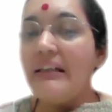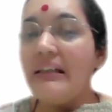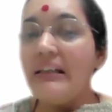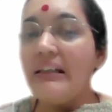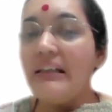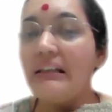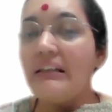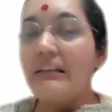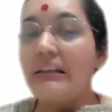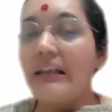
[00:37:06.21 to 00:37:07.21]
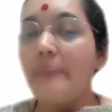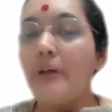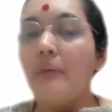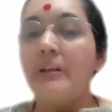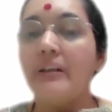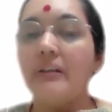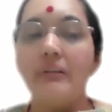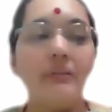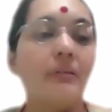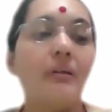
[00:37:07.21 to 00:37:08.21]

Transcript: India, Cape Comorin,